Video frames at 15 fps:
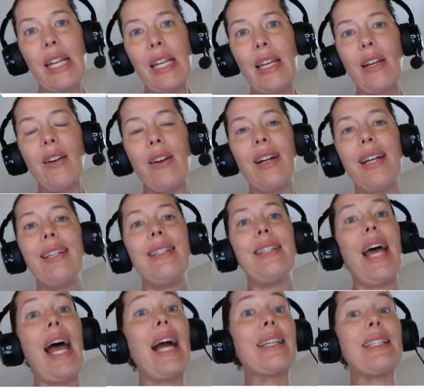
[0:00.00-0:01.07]
here is
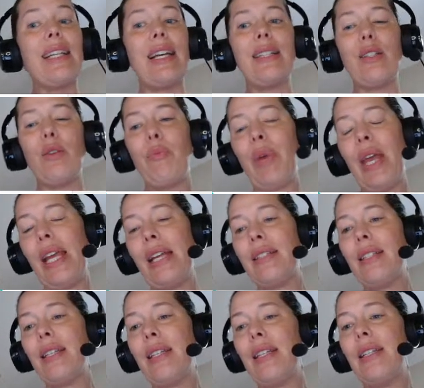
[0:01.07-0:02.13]
acting as a
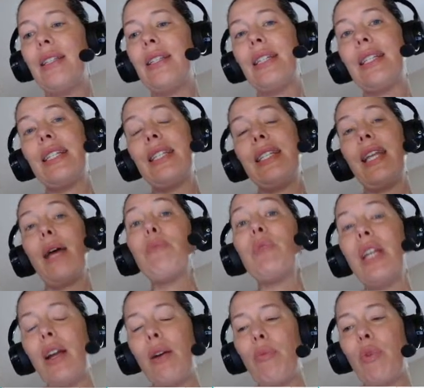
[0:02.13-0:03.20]
base. It is
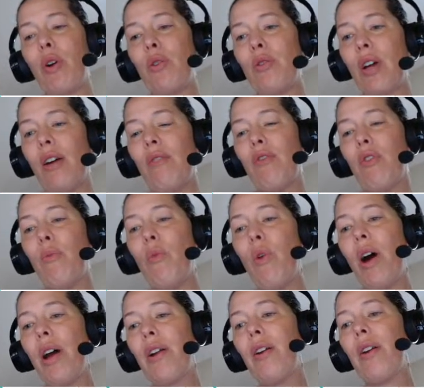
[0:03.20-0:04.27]
accepting a proton from
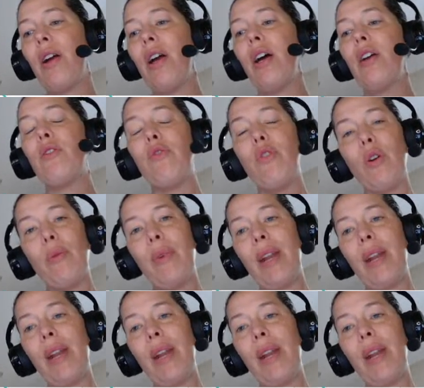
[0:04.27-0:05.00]
water to form